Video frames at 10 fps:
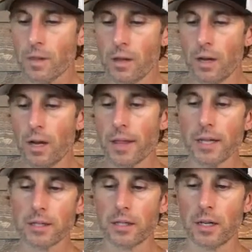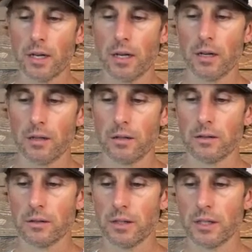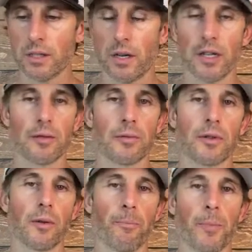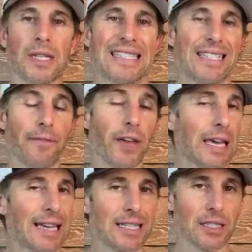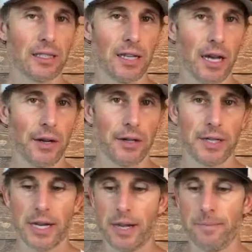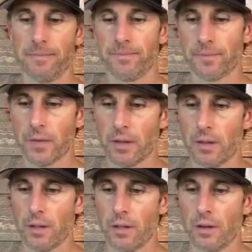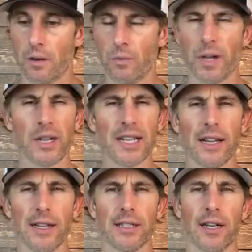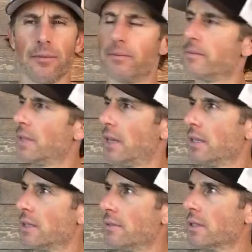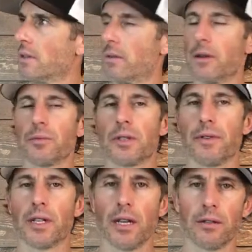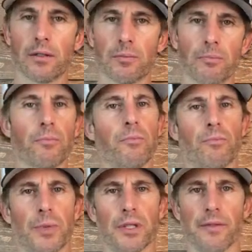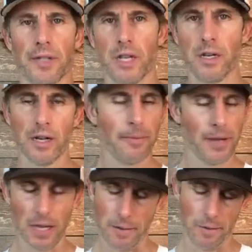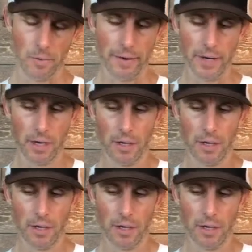That's 6:30 Pacific Standard Time. Or are we on daylight time? Daylight savings? No, we're on Pacific Standard Time. Anyway, whatever.